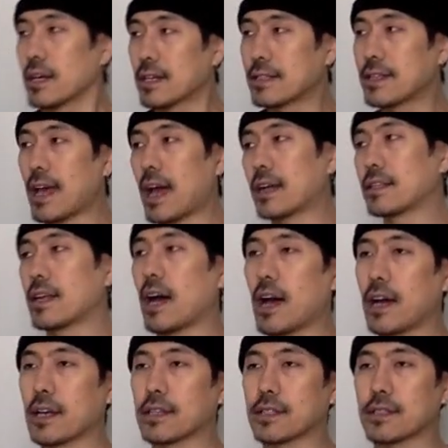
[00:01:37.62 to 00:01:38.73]
Attack the
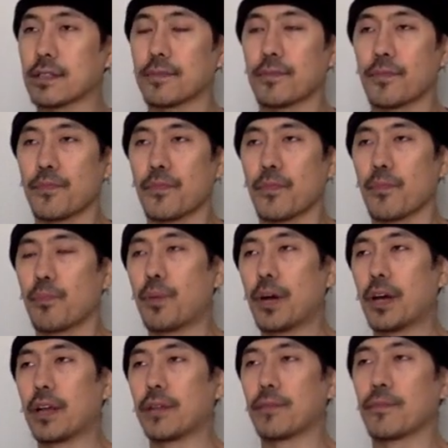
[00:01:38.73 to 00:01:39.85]
eyes.
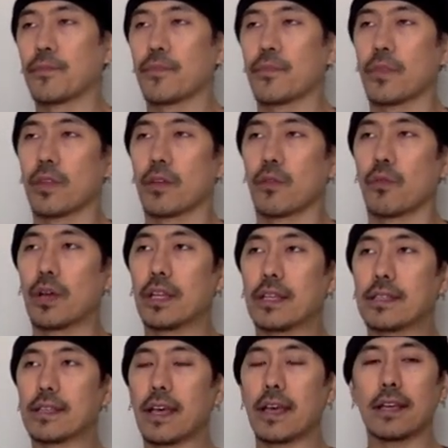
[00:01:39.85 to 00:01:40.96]
But when they
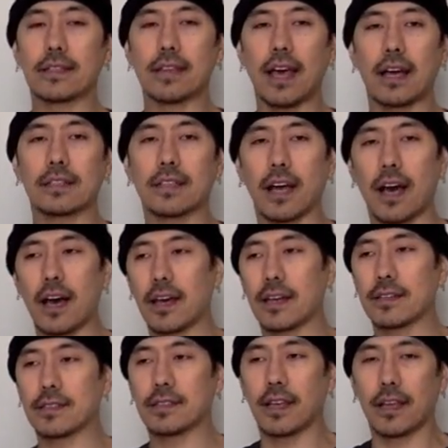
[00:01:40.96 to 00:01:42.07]
say attack the
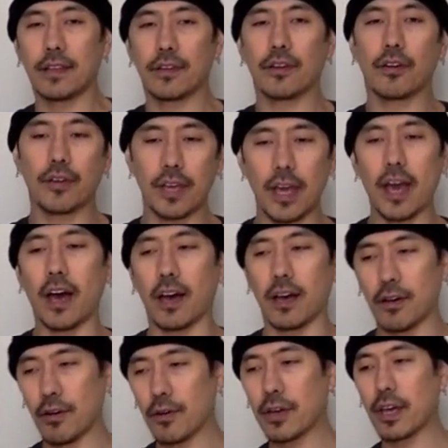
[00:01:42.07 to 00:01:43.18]
eyes and you go, yeah,
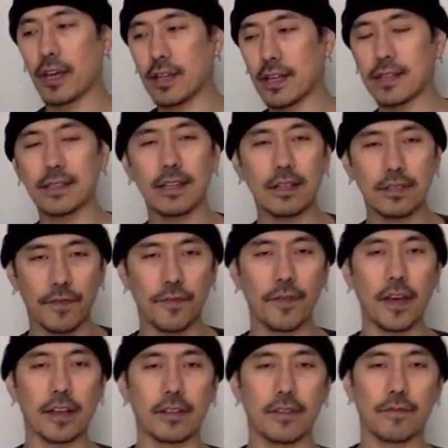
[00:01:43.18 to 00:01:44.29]
okay, that sounds
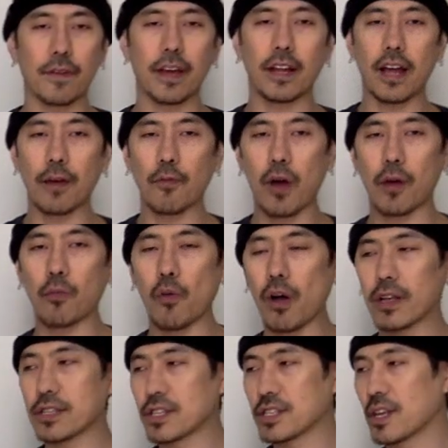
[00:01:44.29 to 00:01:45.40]
effective, right? I, I
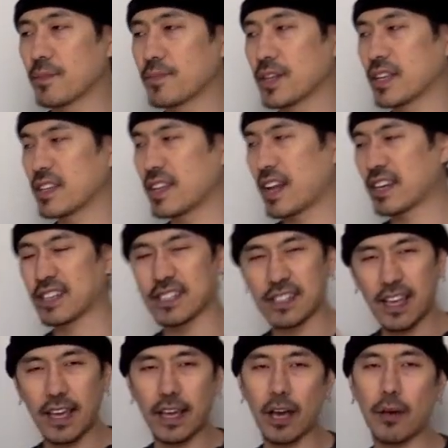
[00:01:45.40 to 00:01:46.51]
want something that I could
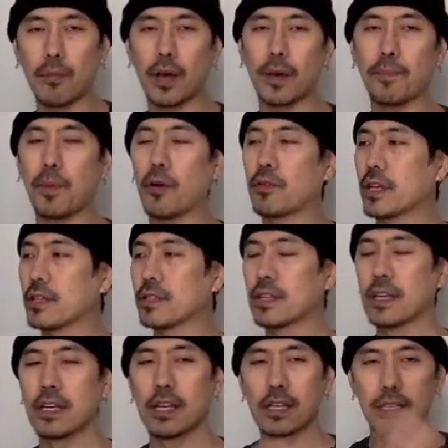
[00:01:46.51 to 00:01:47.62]
take out my opponent,
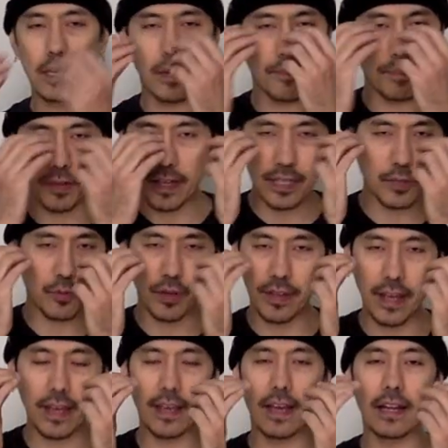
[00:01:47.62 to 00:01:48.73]
a place where
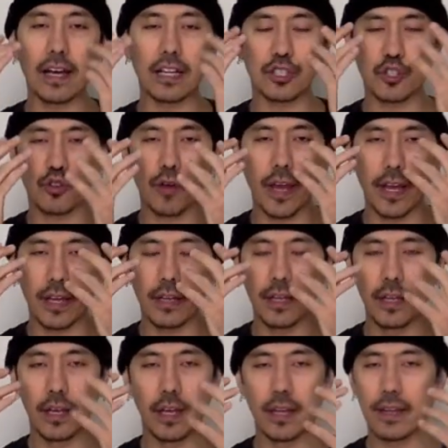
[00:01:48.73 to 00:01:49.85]
they cannot train,
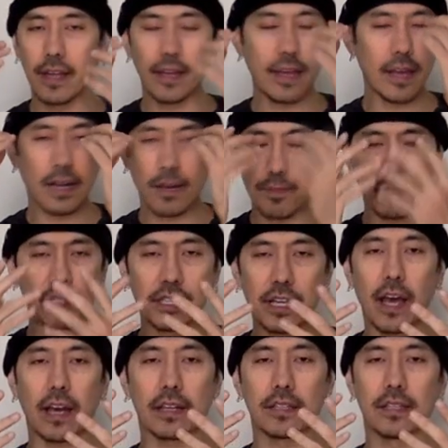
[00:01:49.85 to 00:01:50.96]
they cannot
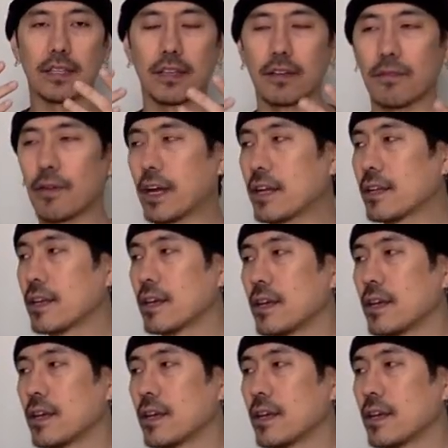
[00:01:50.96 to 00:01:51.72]
protect, right?